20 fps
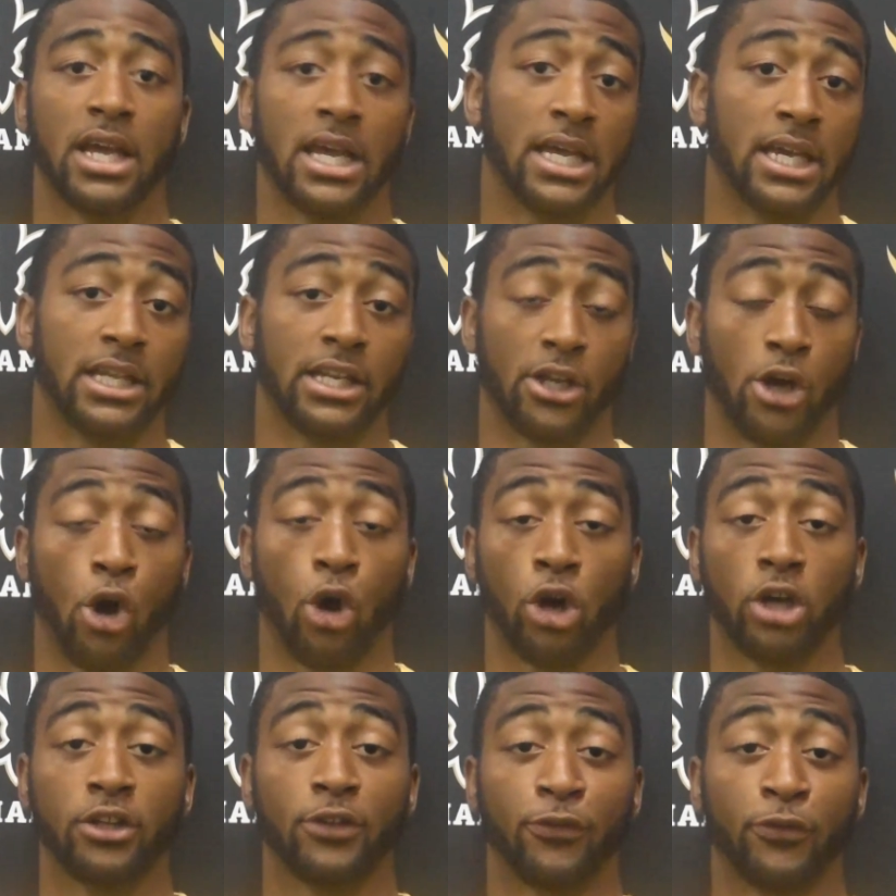and
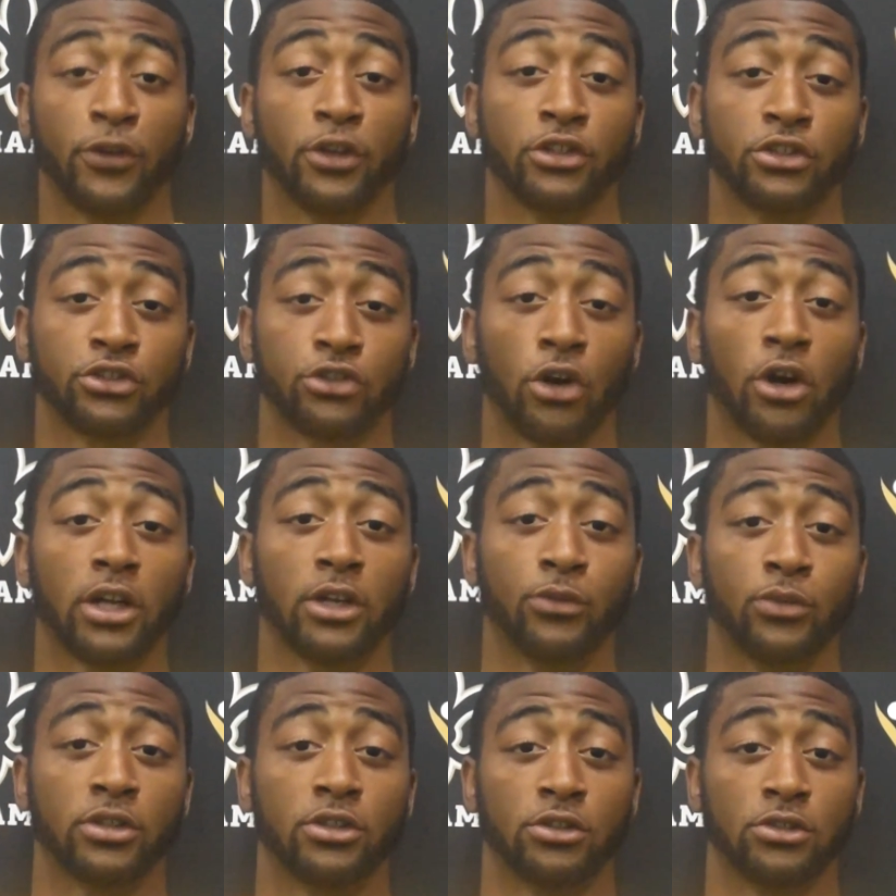on the field
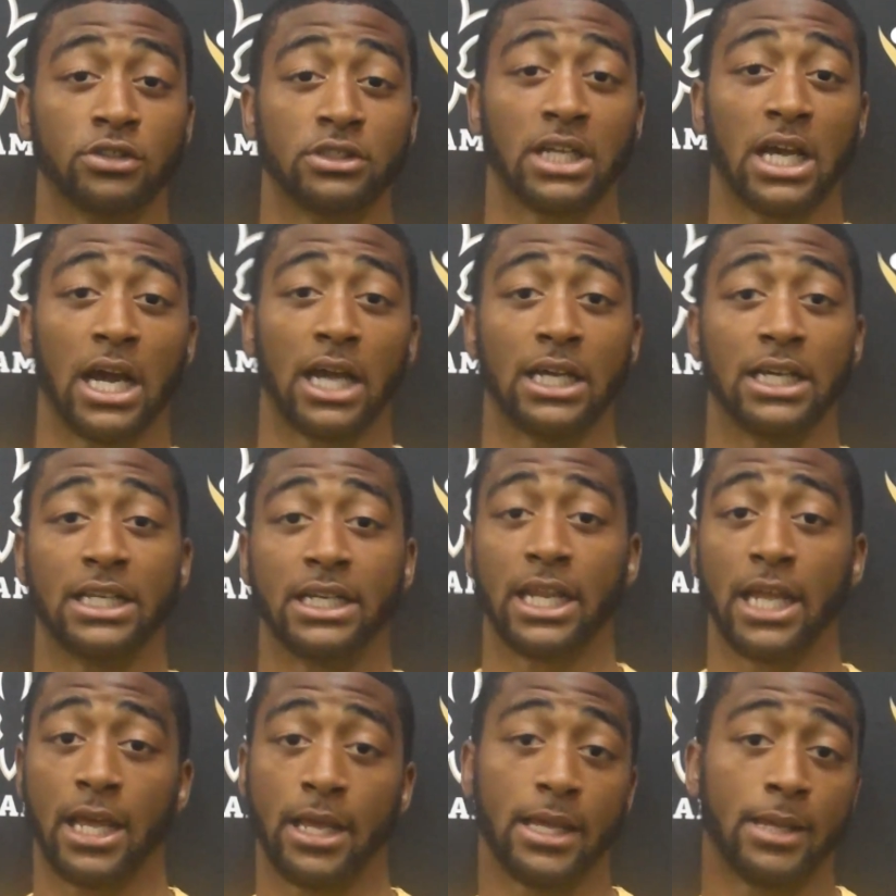starting with those guys,
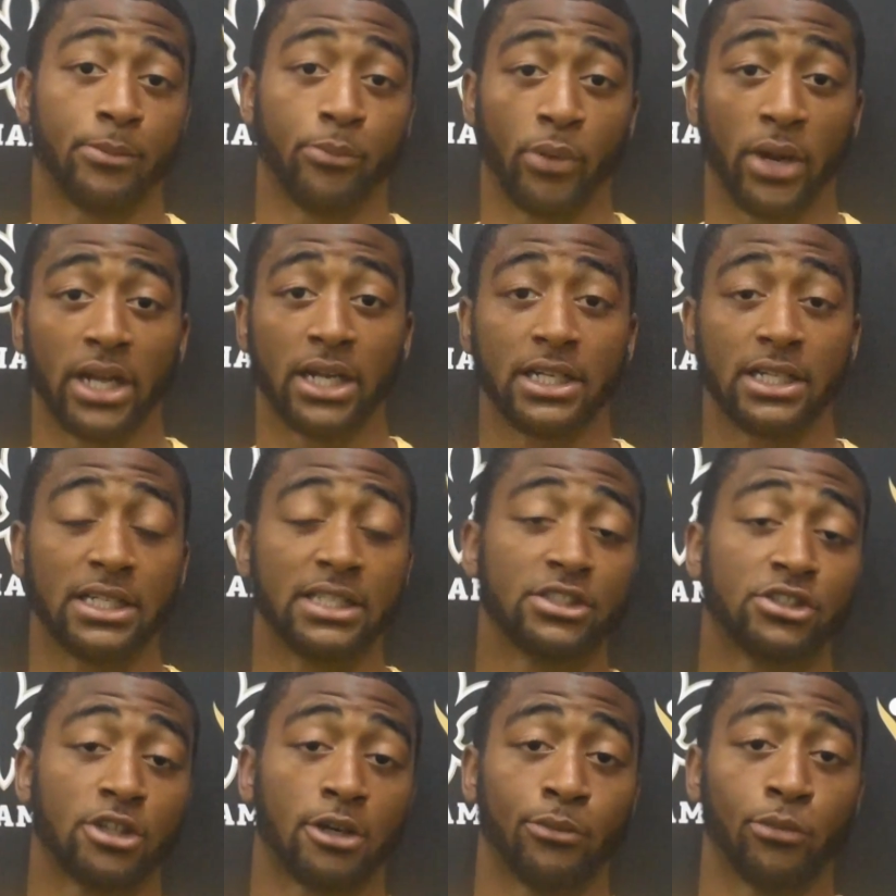and bringing
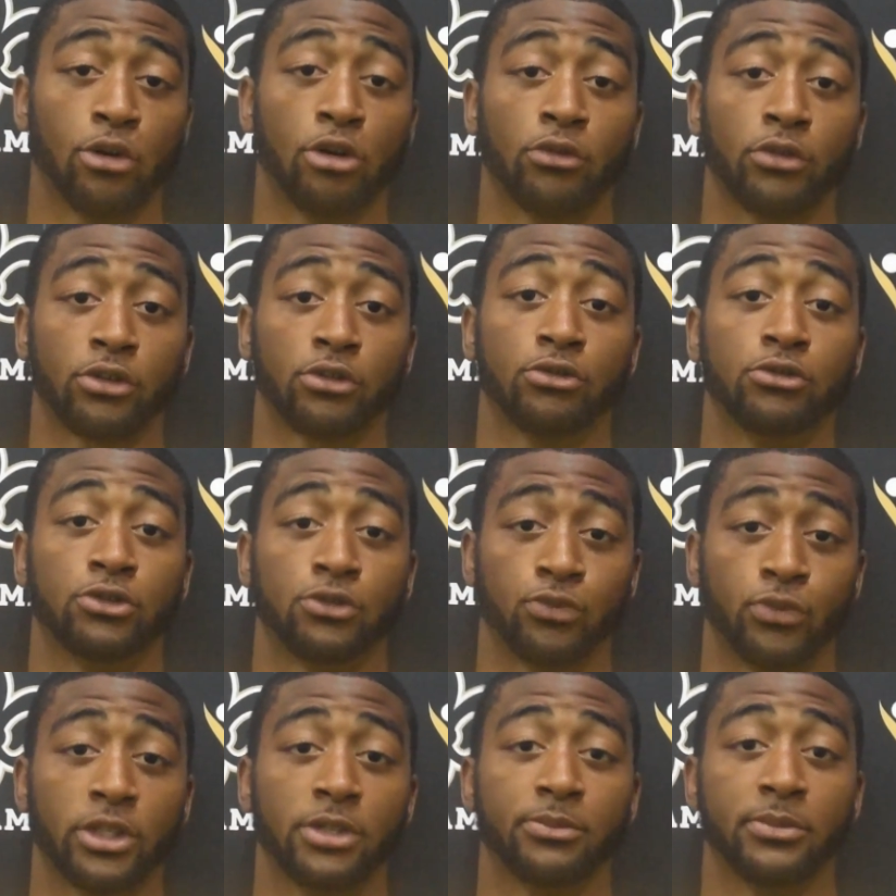in some more
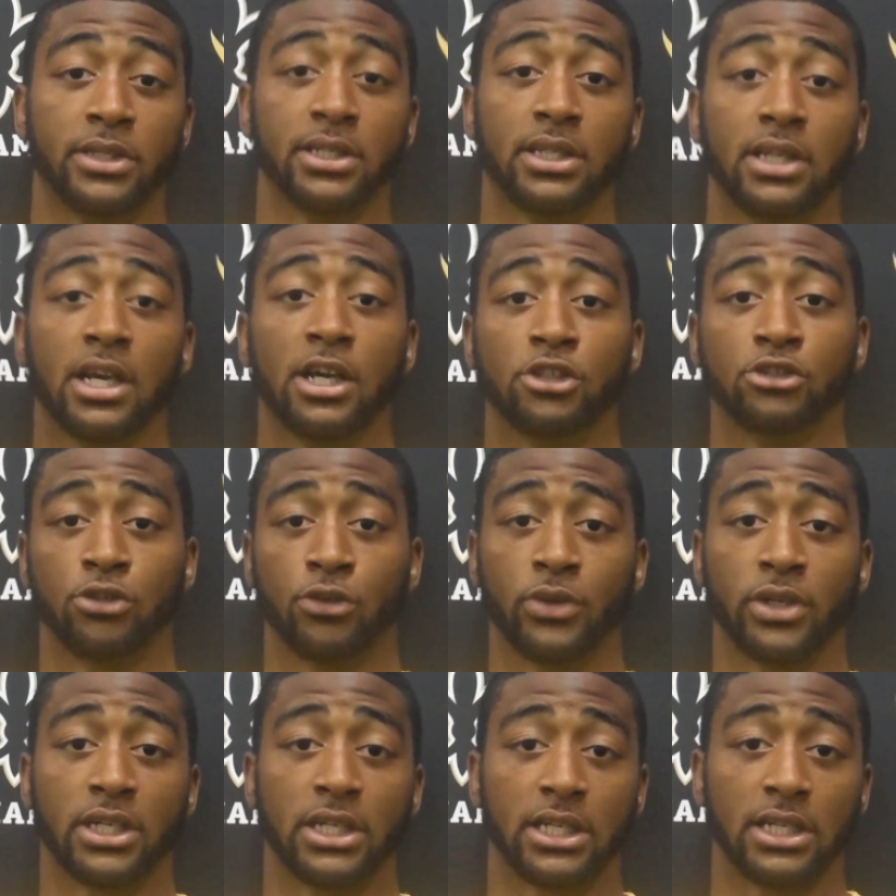recruits with me so
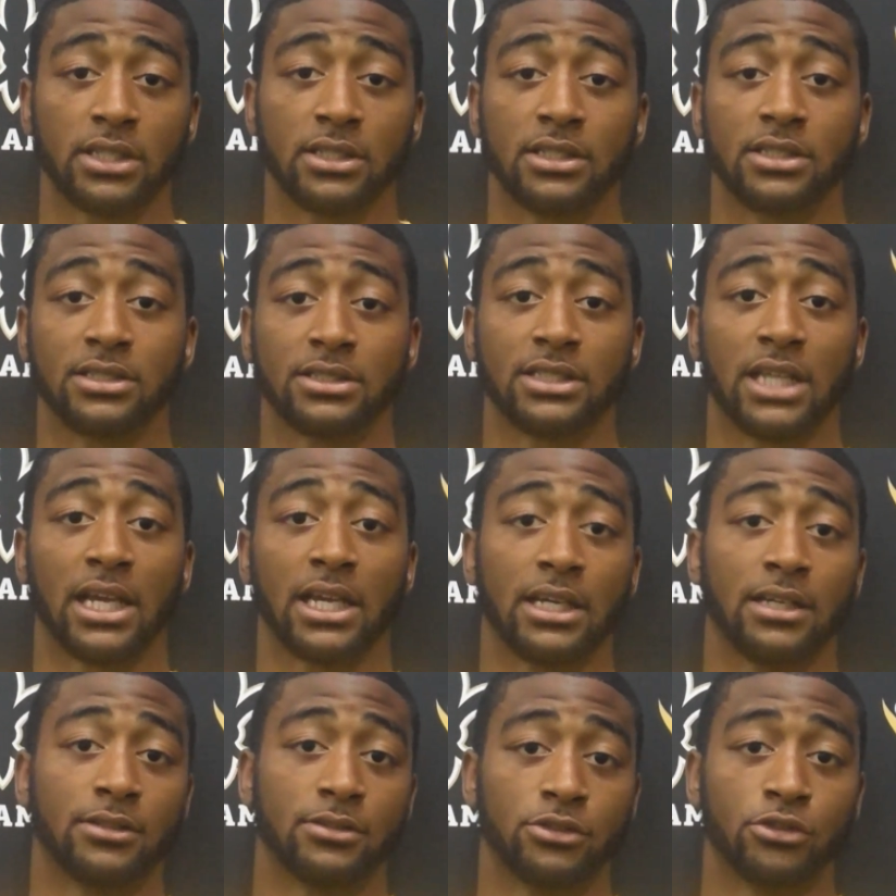we can get this thing
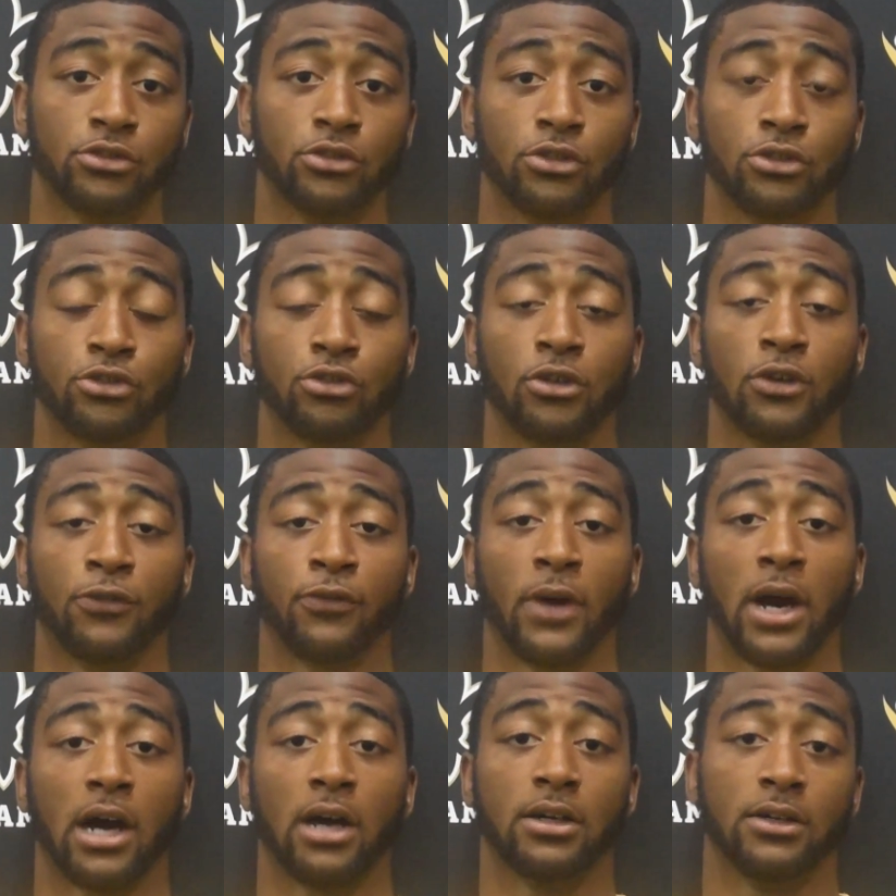and, do it
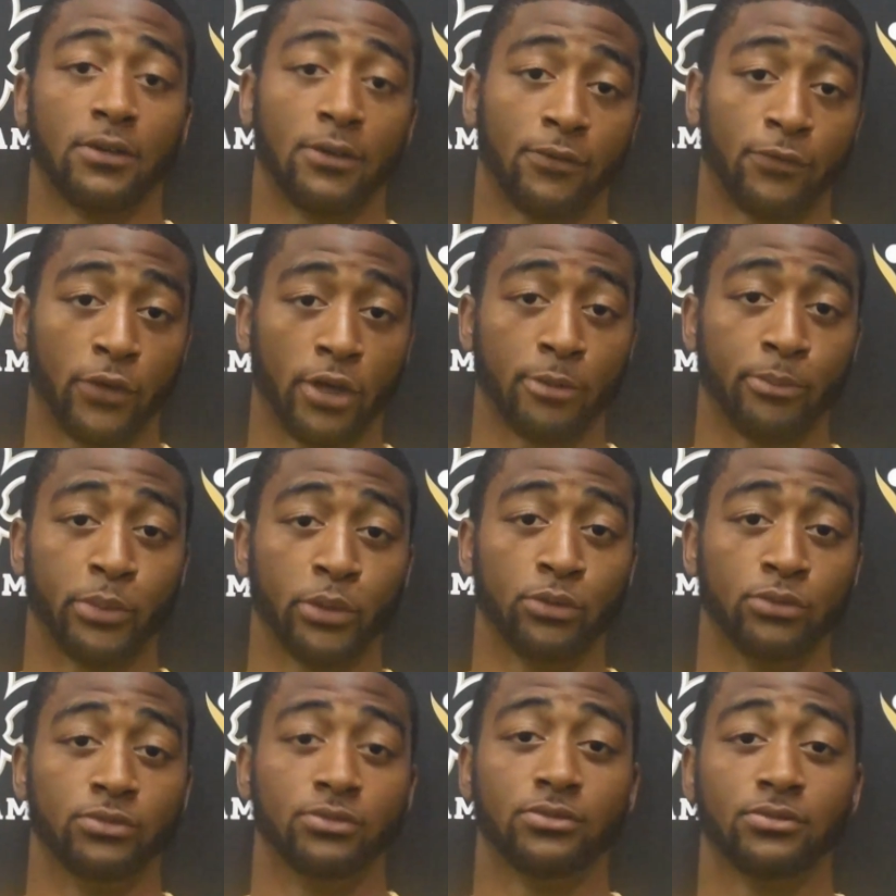for the
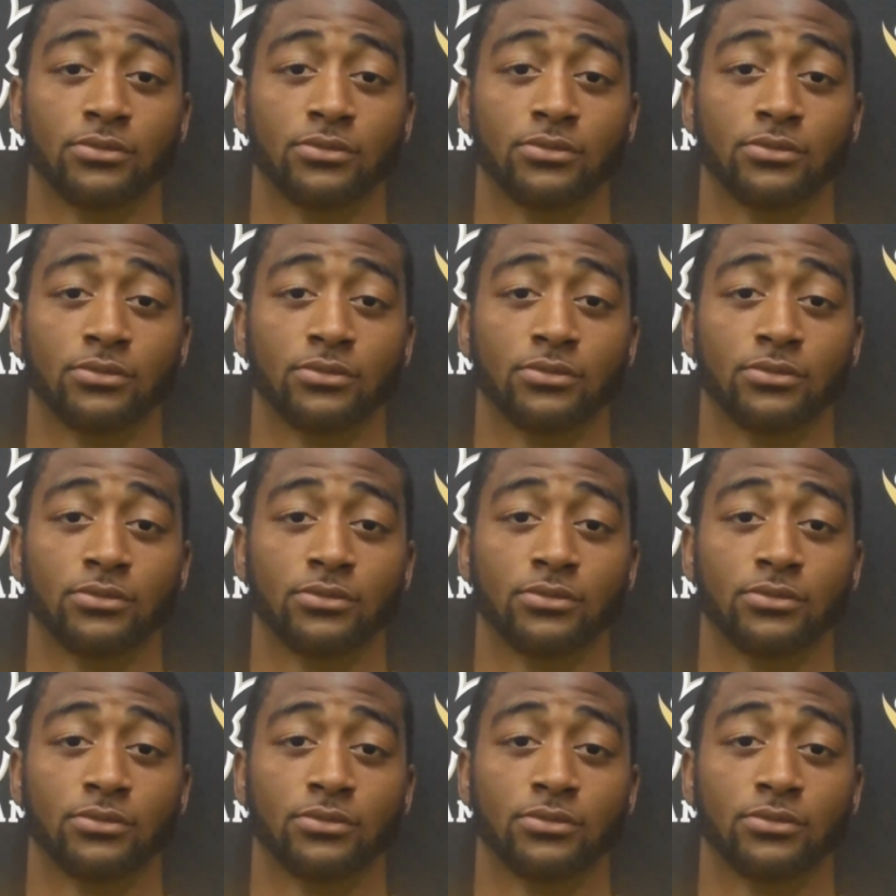boot.